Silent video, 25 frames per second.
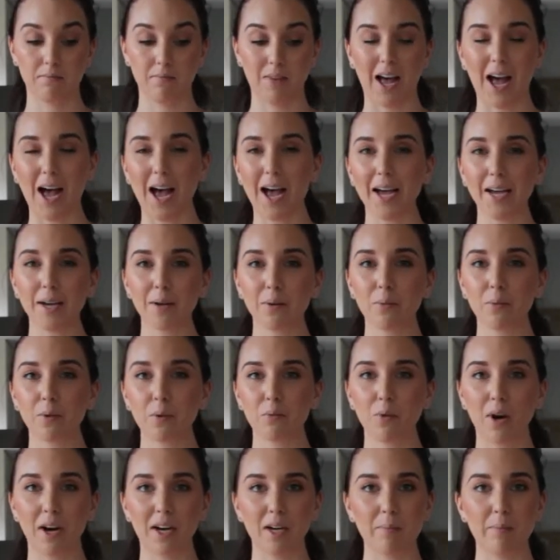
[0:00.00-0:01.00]
I
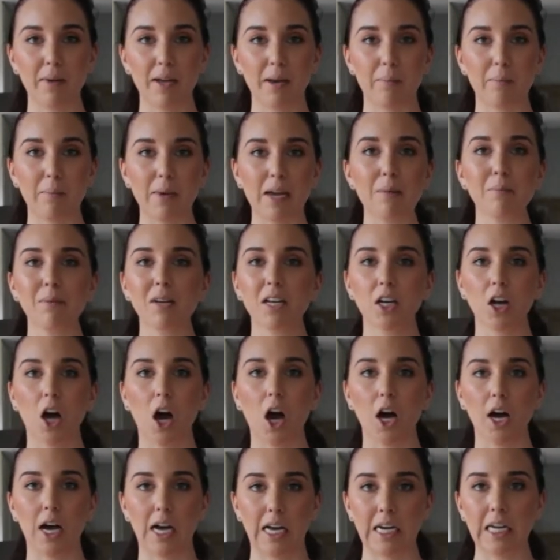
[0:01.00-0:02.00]
would recommend maybe
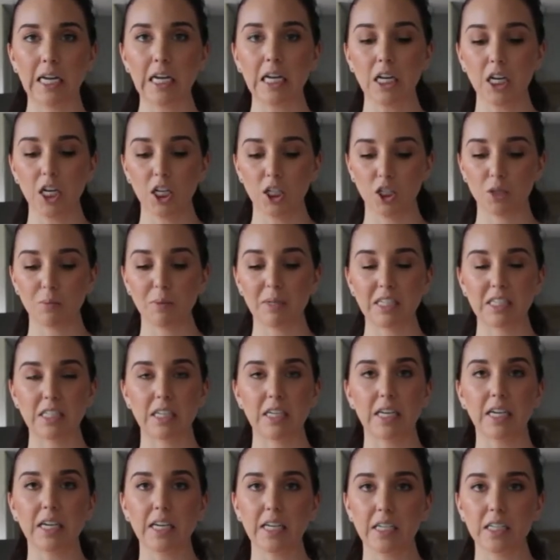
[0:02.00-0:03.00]
not honey, just because
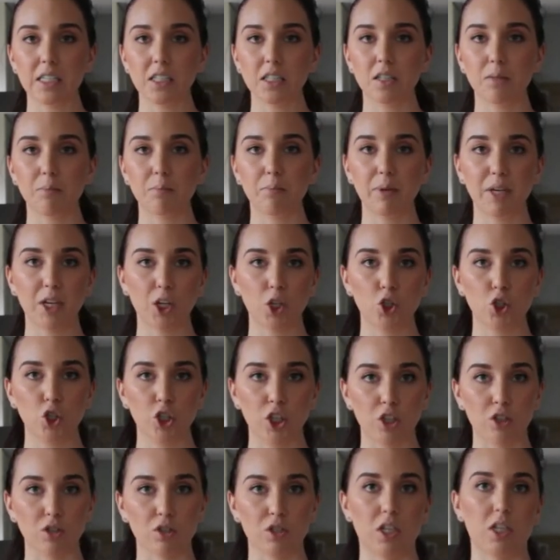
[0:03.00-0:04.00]
it is being
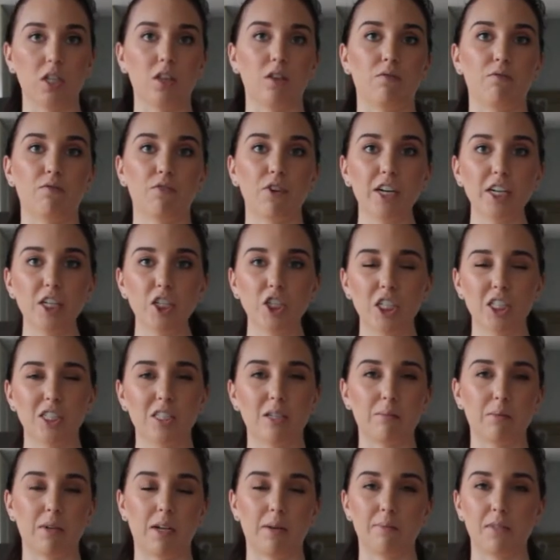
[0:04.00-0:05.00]
chilled in the fridge, and
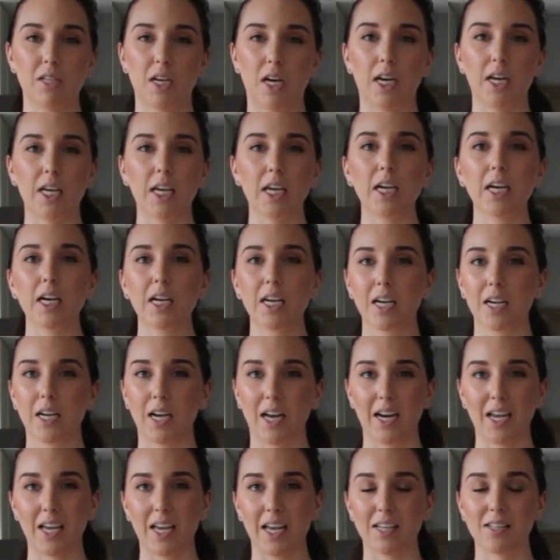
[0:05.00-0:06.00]
sometimes honey
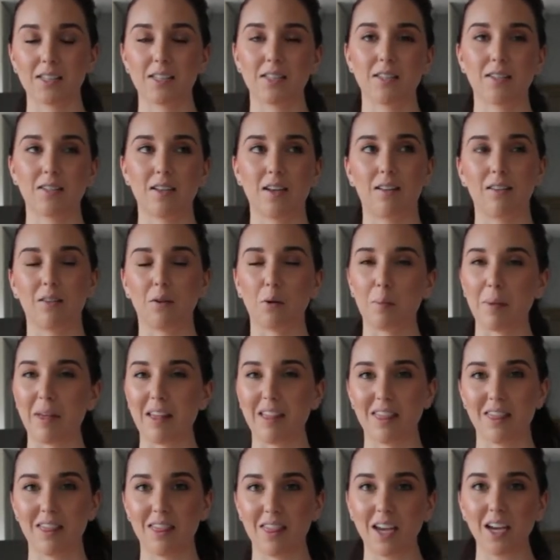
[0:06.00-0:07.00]
kind of gets a little bit
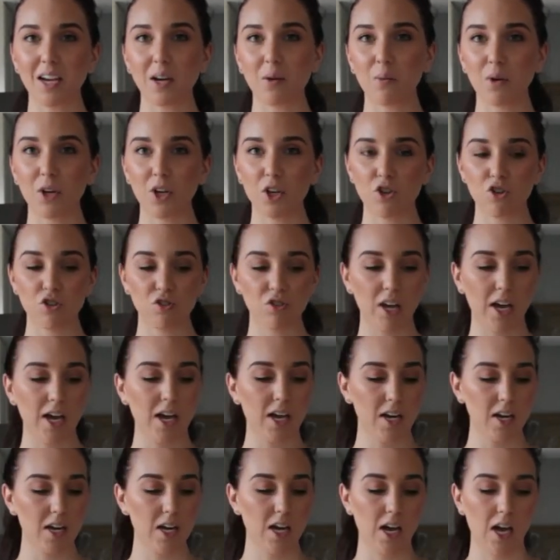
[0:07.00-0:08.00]
thick when you do
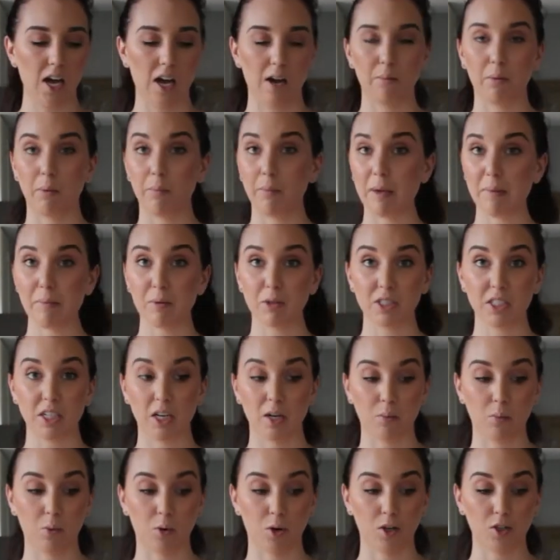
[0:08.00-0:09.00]
that. But maple
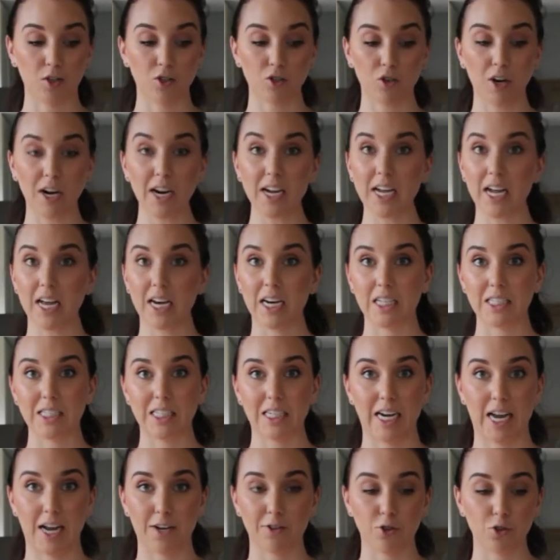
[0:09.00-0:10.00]
syrup works great, and it's a
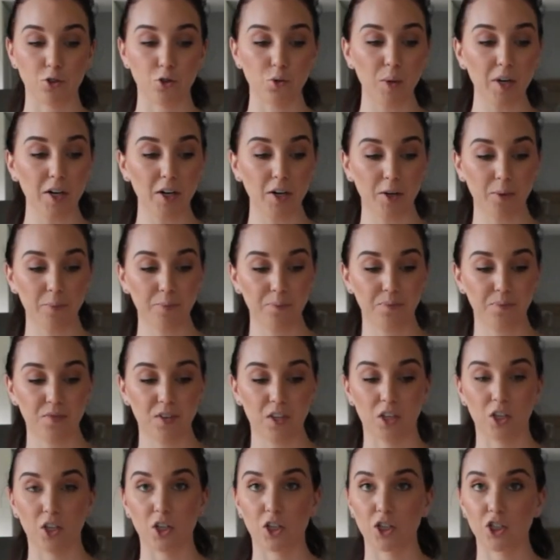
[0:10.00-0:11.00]
natural sweetener.
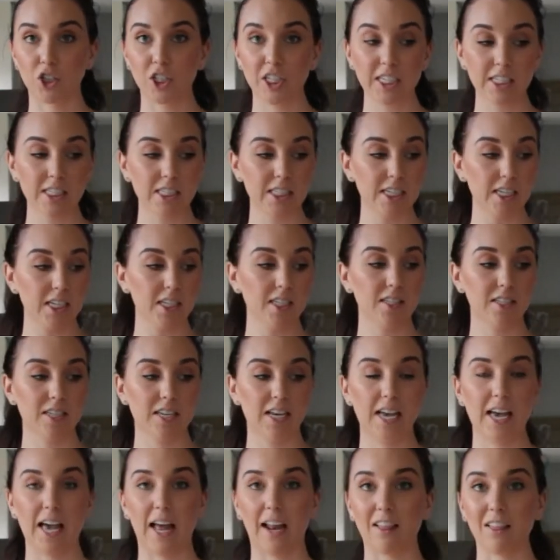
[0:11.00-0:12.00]
Your chia seeds
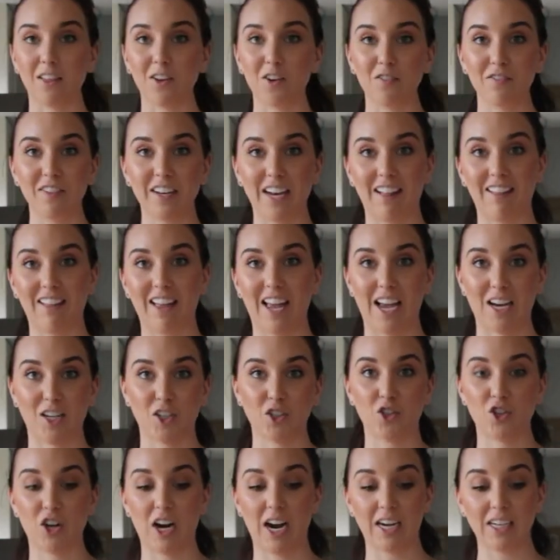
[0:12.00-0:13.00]
and a little vanilla
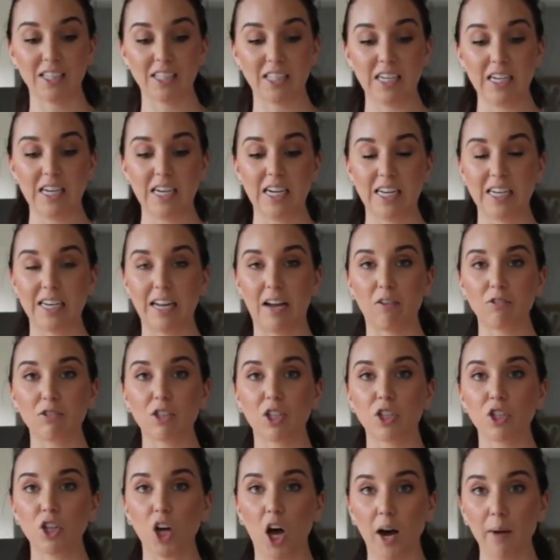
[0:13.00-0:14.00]
extract. Now to
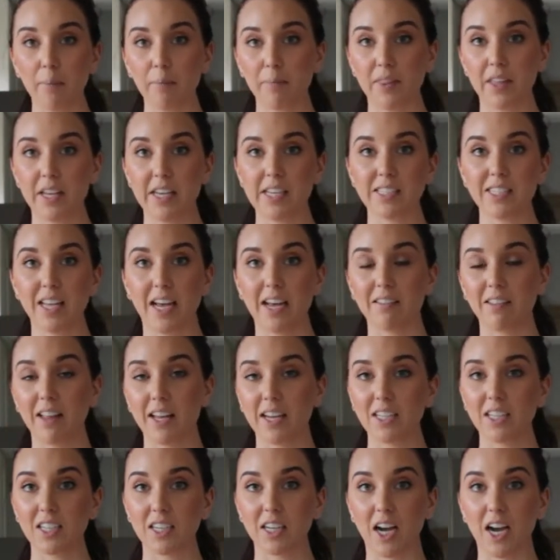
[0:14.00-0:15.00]
top this, I
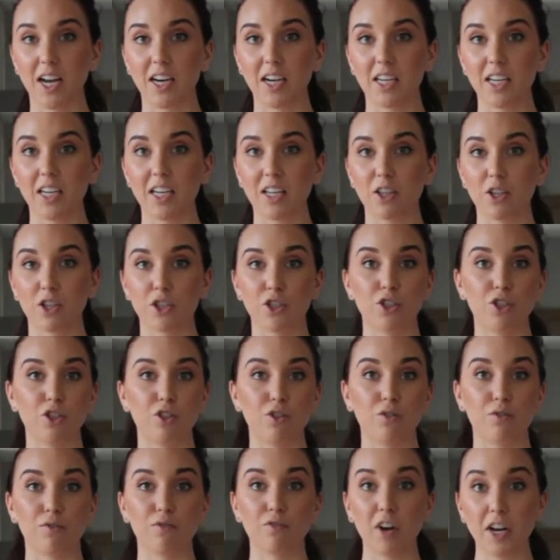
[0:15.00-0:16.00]
like to kind of either
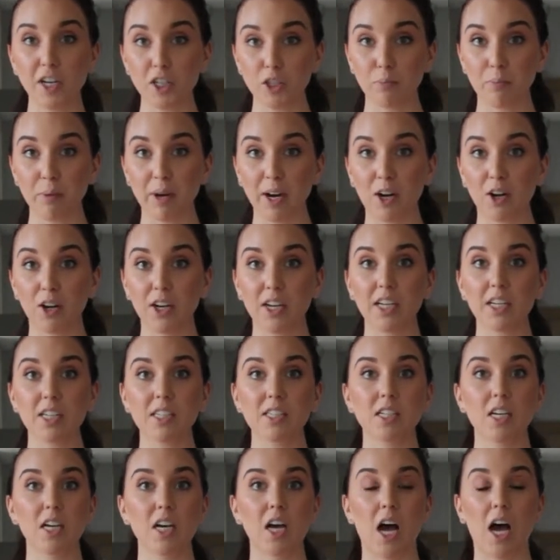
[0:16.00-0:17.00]
do fresh
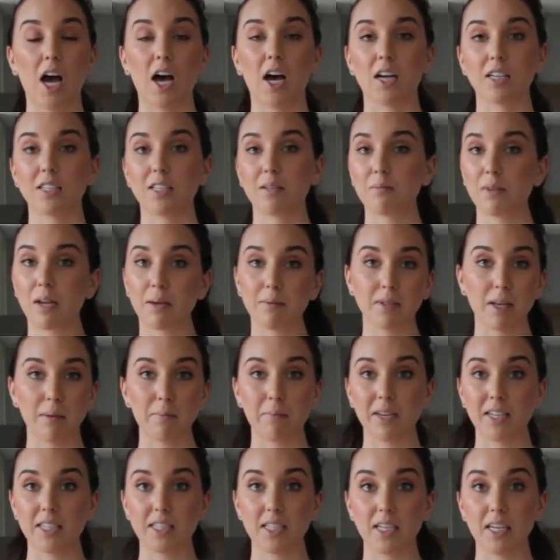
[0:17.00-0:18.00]
berries, sometimes I
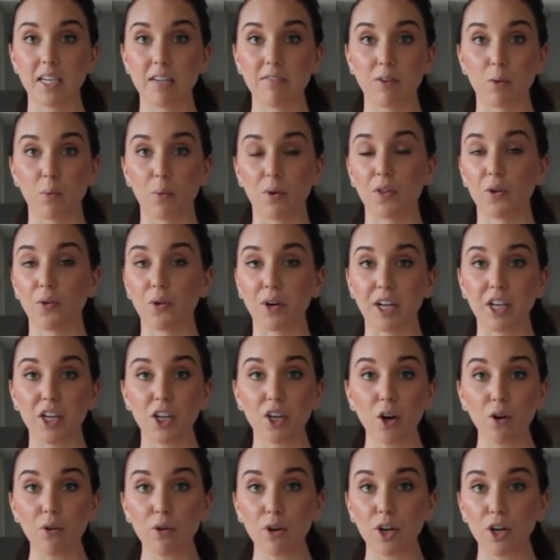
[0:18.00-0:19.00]
mix it even with Greek
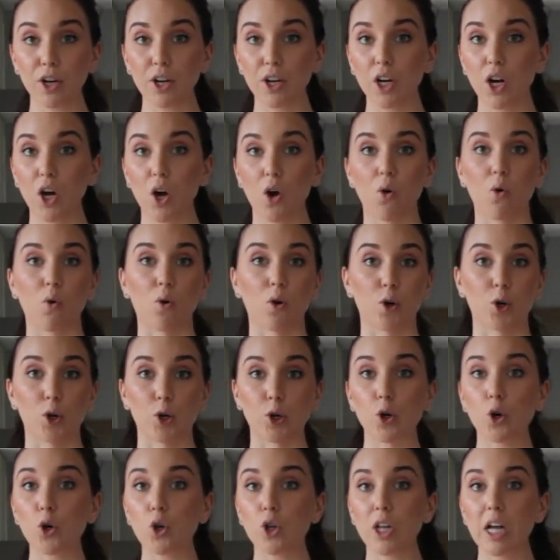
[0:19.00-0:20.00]
yogurt or
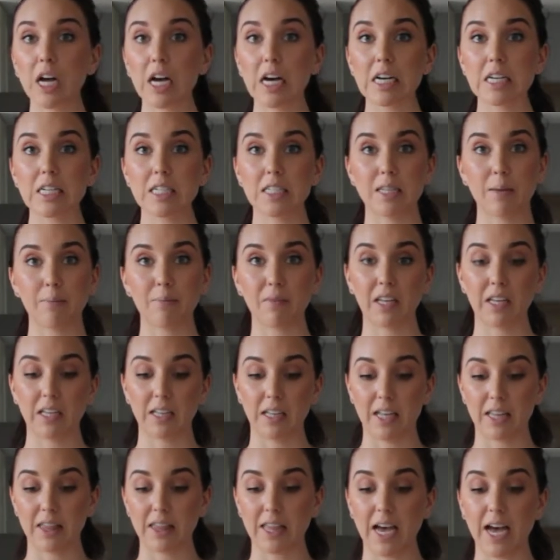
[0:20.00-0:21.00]
granola, something
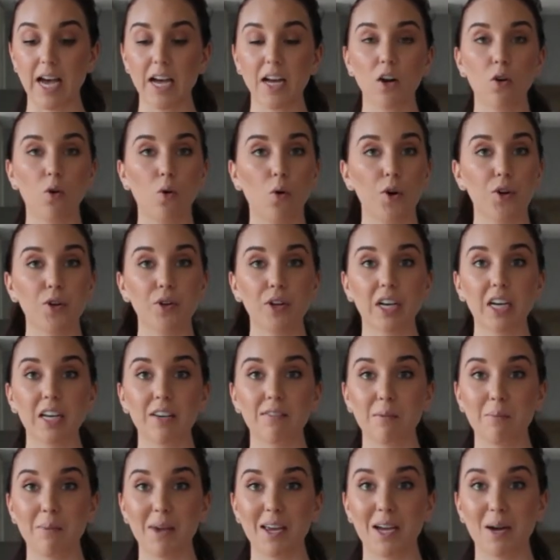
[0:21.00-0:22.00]
like that, or you can
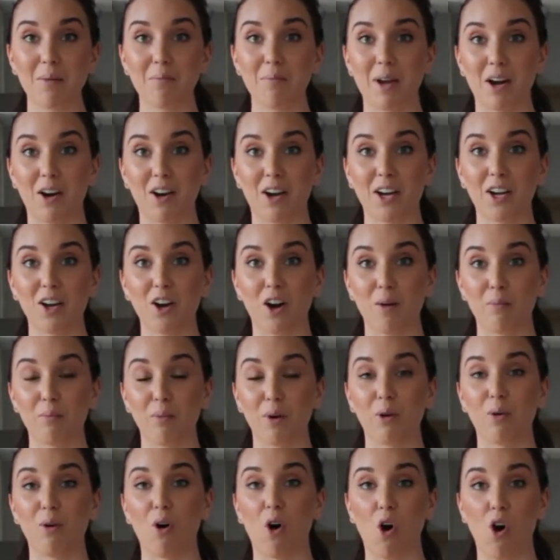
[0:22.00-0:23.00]
even make a berry
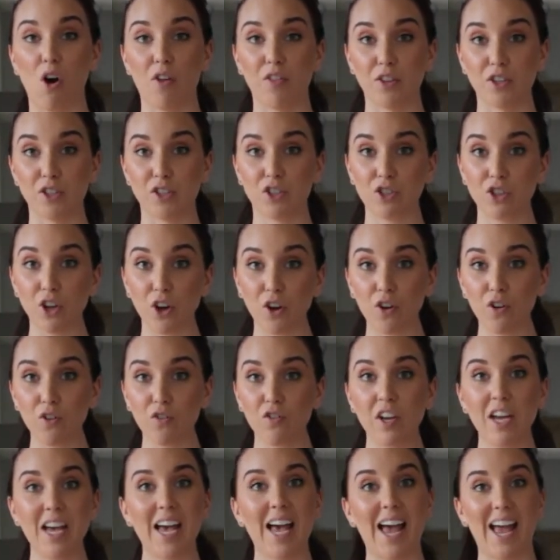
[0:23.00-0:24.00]
compote on the
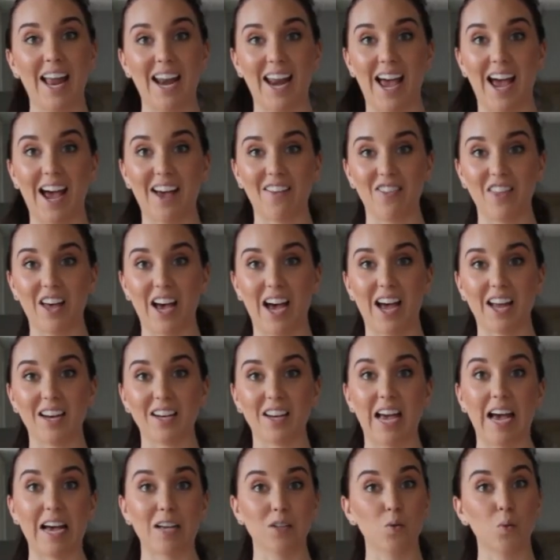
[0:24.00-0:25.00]
stove and add that
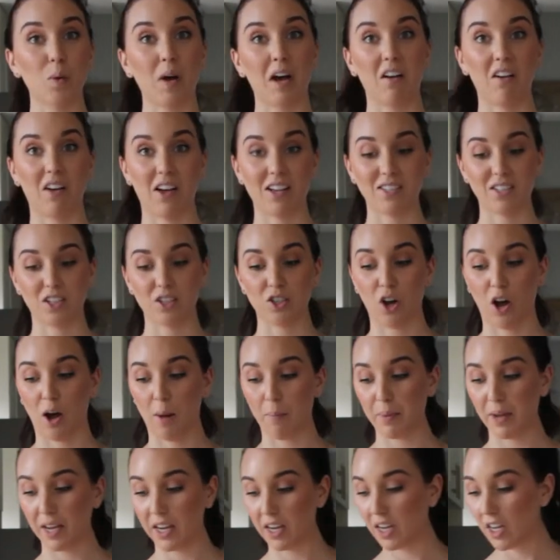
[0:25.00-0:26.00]
as well as a
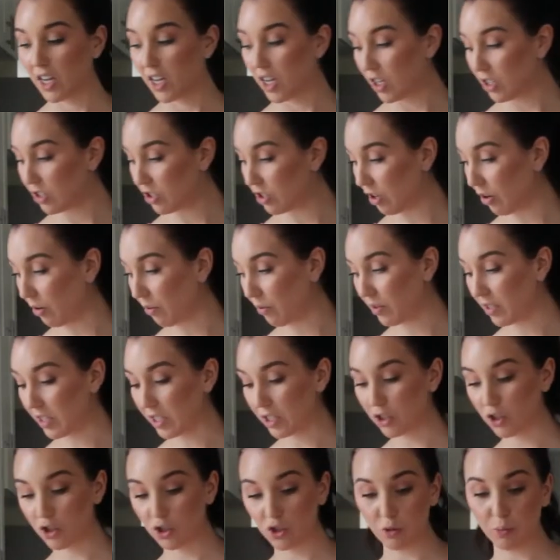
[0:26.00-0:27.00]
topping. So
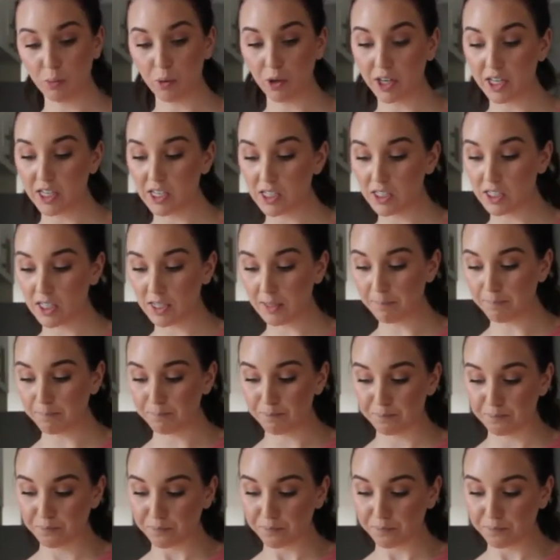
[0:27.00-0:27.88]
super easy.